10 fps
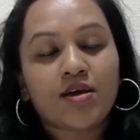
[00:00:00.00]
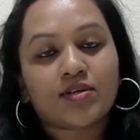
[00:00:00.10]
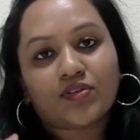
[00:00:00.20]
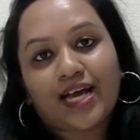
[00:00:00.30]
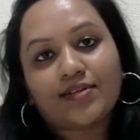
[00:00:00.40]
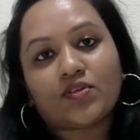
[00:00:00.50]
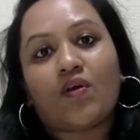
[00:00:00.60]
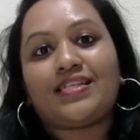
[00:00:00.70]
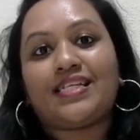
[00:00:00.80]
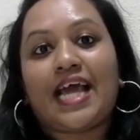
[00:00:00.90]
So that is
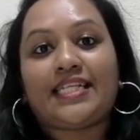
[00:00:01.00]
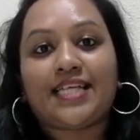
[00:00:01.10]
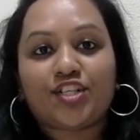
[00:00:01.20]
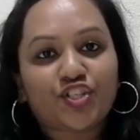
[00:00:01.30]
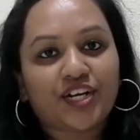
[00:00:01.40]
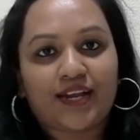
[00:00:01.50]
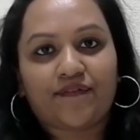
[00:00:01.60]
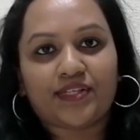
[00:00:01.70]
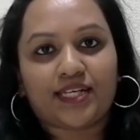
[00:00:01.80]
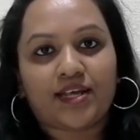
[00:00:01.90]
called as an attention
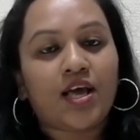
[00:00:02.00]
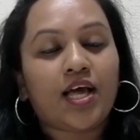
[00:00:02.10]
deficit.